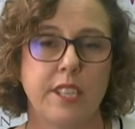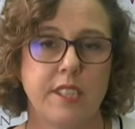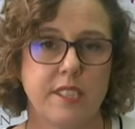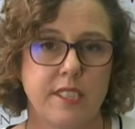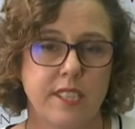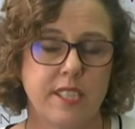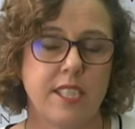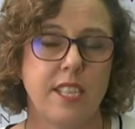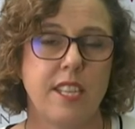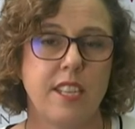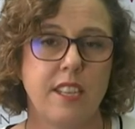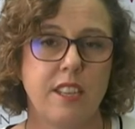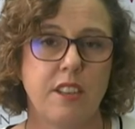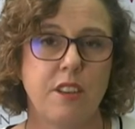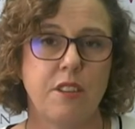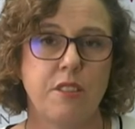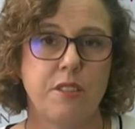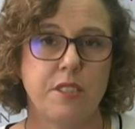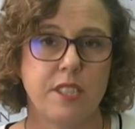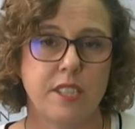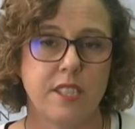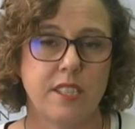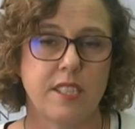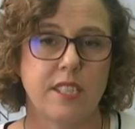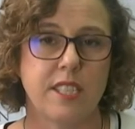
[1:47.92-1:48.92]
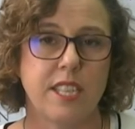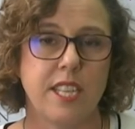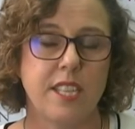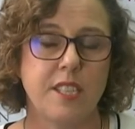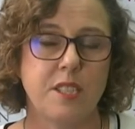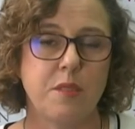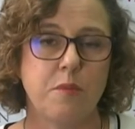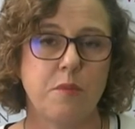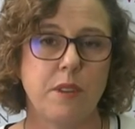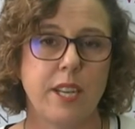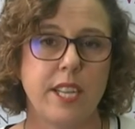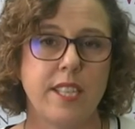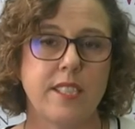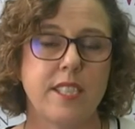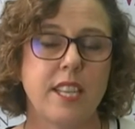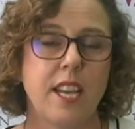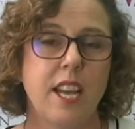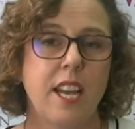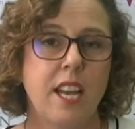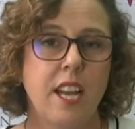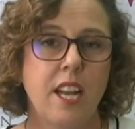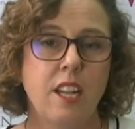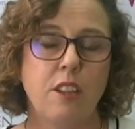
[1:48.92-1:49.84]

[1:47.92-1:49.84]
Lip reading: and CEOs and C-suites.